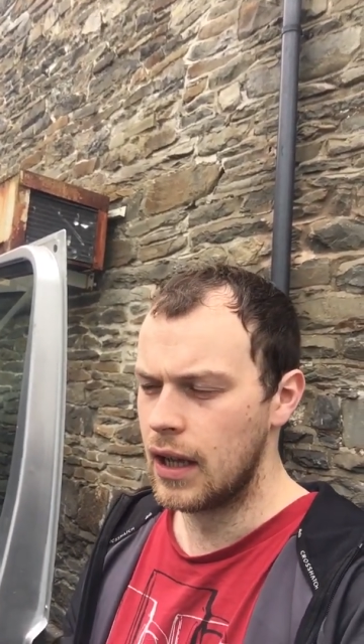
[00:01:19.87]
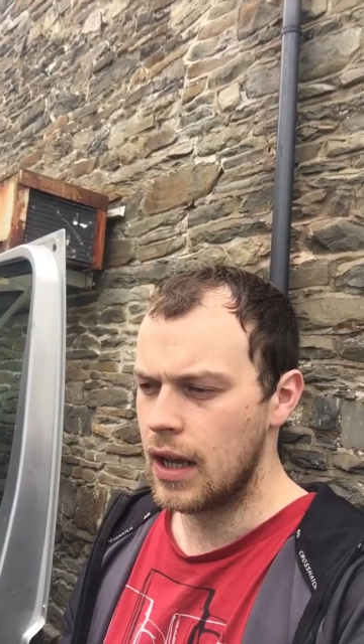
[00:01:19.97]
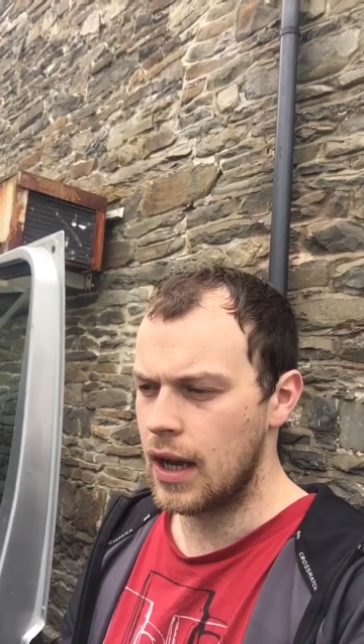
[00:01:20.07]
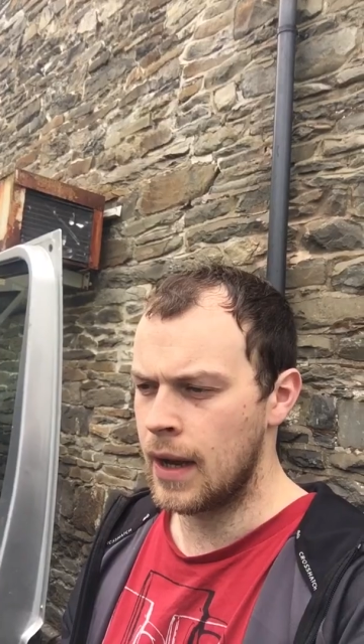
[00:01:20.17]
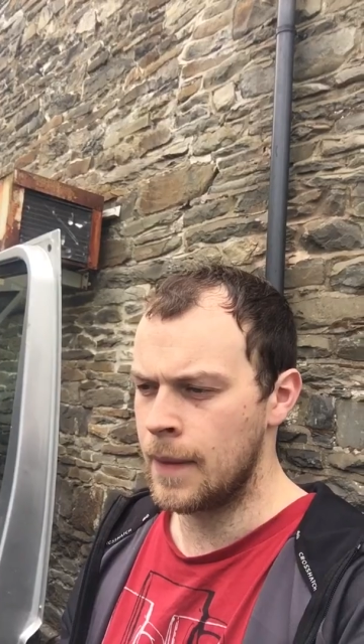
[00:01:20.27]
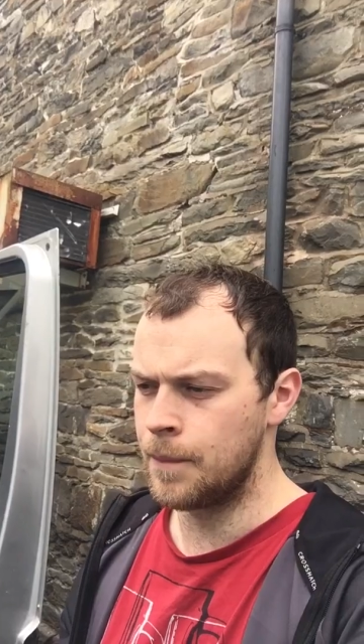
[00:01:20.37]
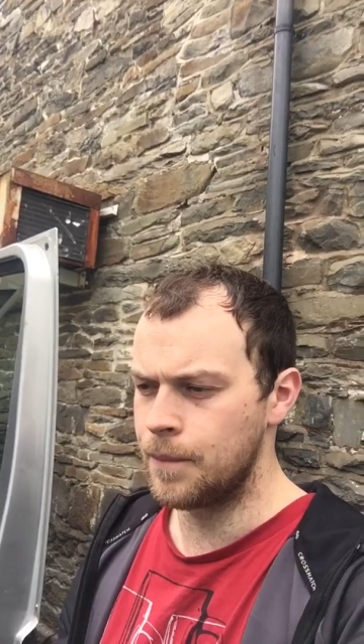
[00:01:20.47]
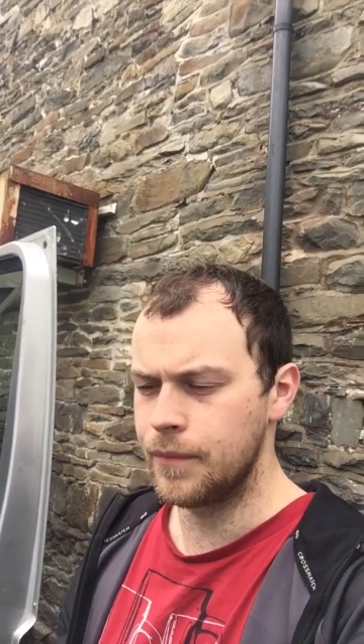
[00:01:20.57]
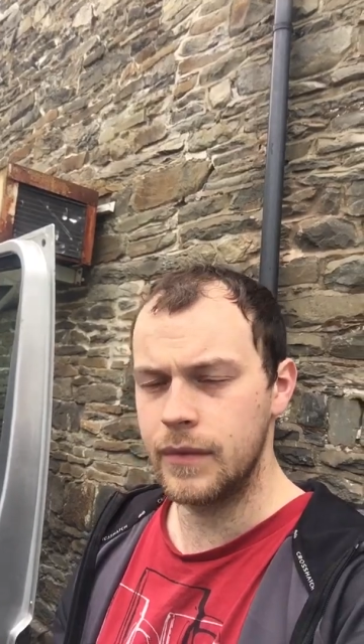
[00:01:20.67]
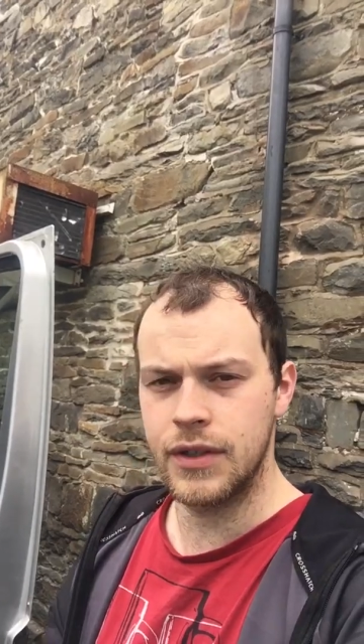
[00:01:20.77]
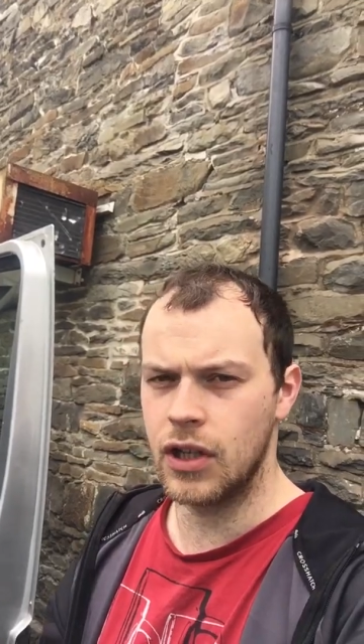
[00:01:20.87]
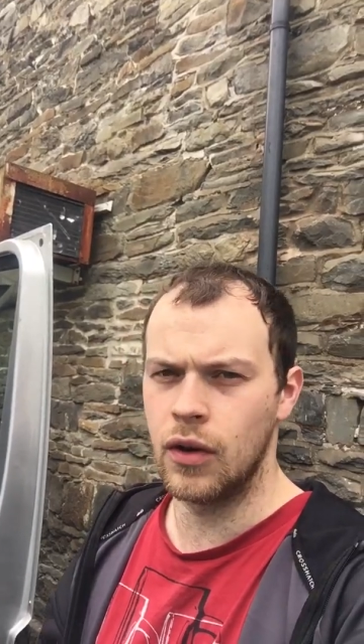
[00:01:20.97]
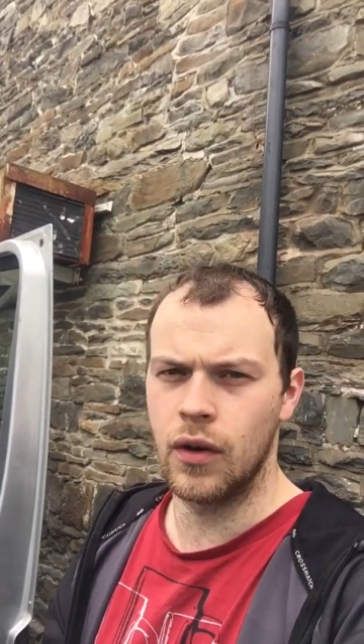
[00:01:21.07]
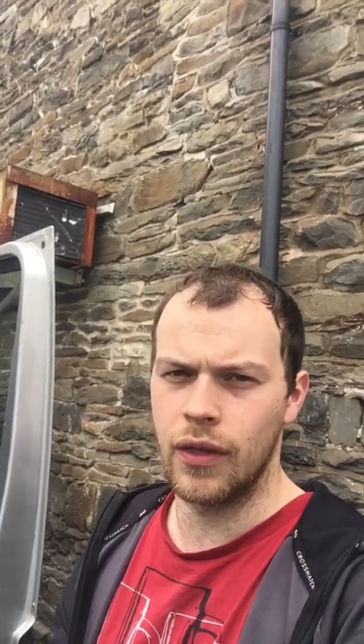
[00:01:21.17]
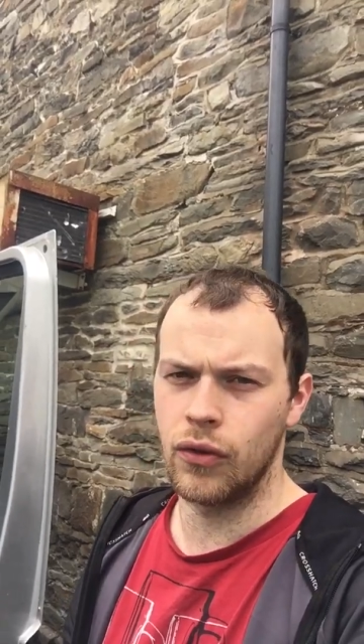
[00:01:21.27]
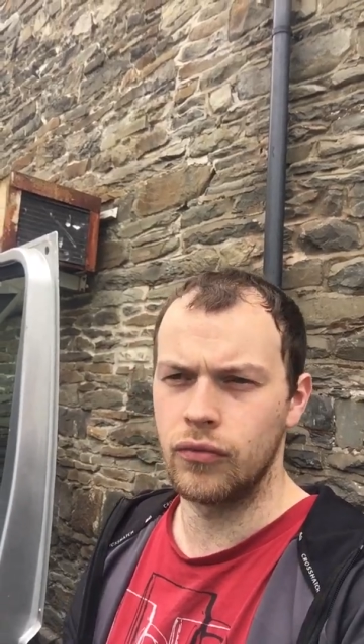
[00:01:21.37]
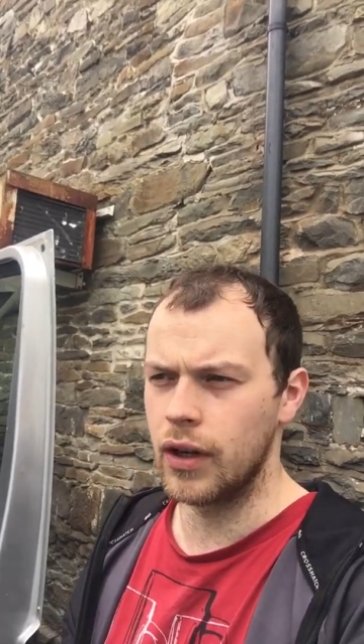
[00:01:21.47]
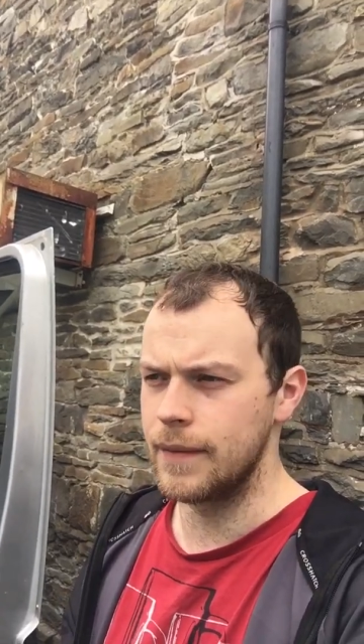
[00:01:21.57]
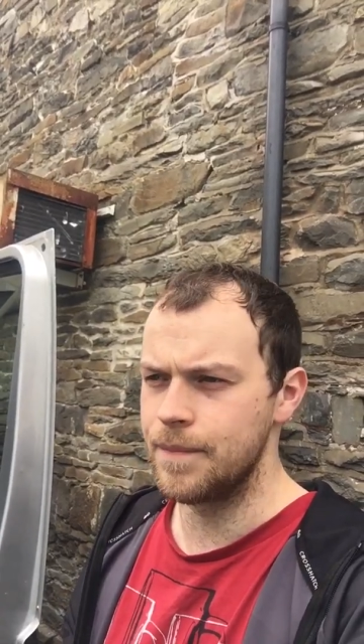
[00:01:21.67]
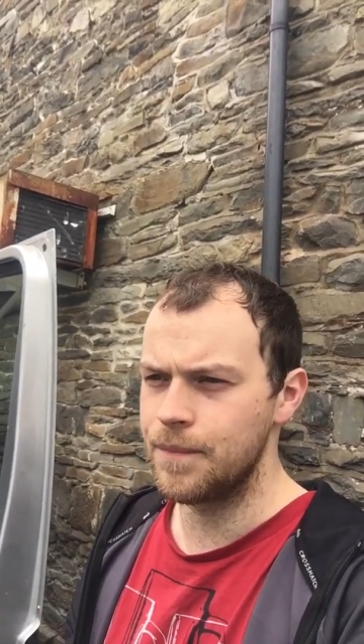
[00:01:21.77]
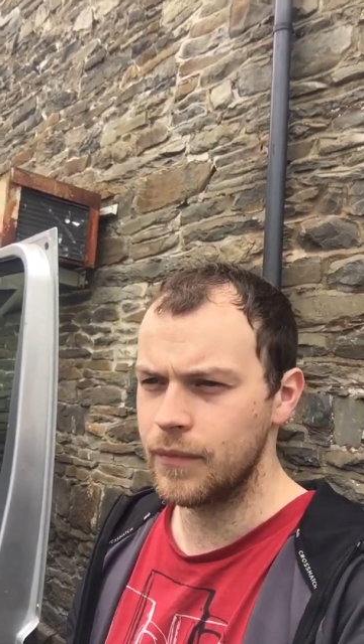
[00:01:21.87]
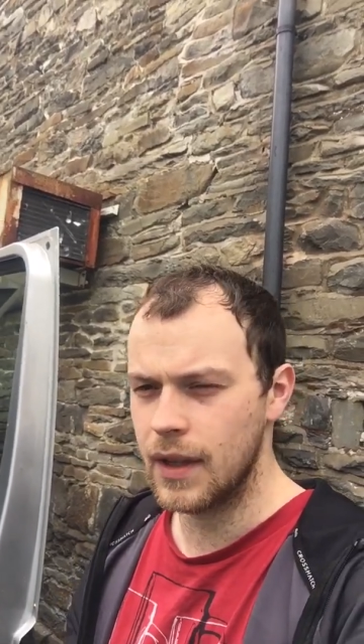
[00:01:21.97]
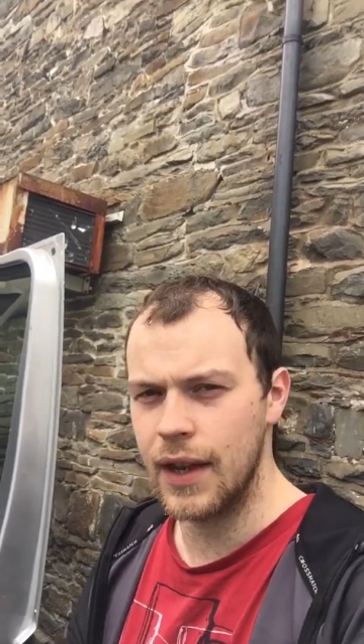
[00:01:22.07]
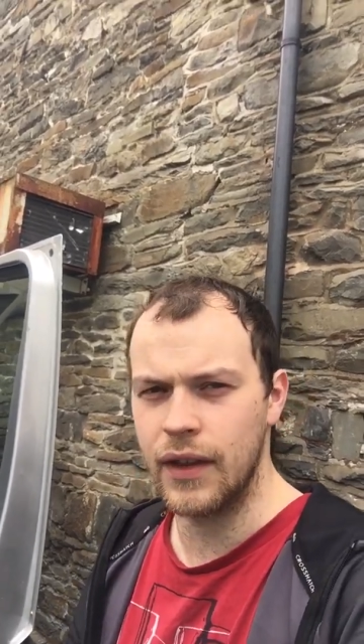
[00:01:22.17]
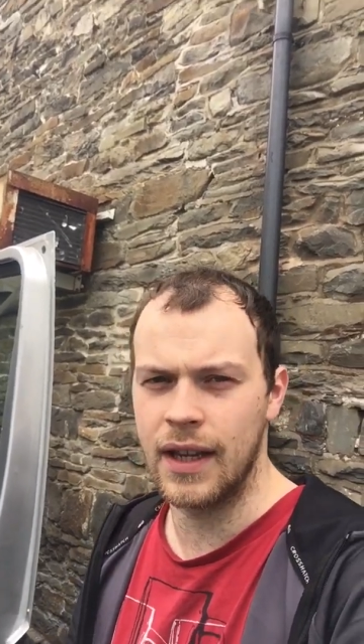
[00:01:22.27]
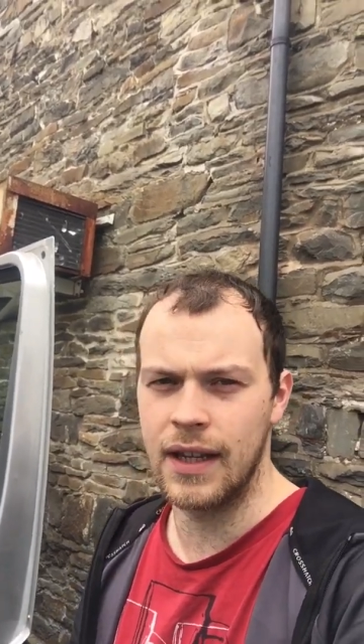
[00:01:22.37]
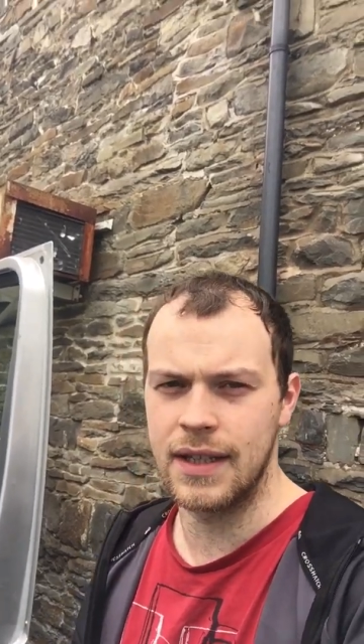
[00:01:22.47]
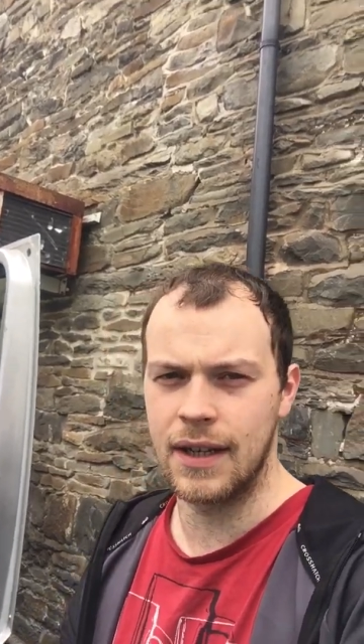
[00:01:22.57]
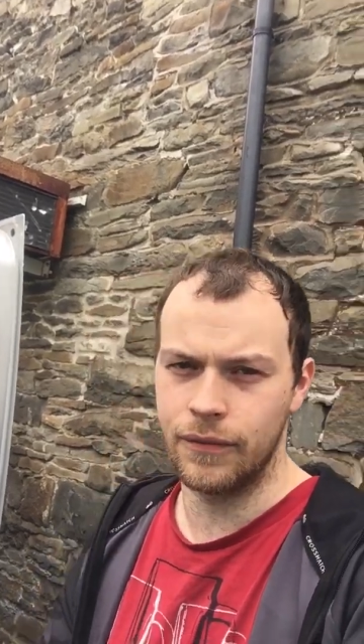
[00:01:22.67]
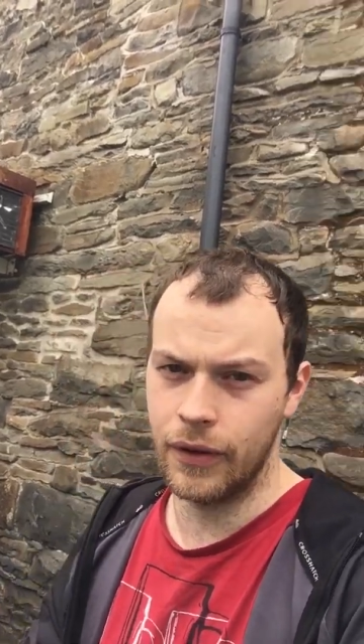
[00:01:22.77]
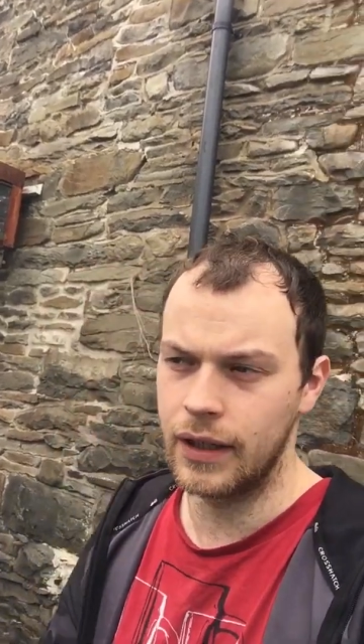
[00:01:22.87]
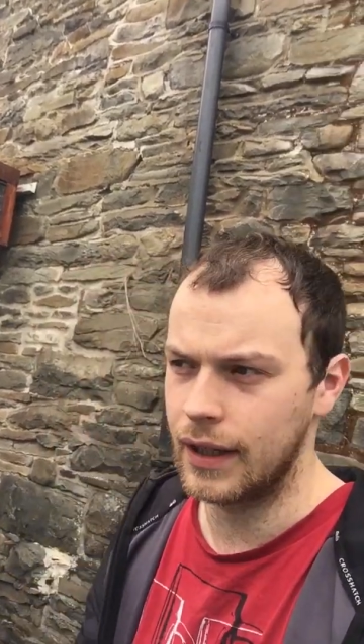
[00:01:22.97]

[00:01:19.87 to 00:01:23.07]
So I thought, right, get the kit out, find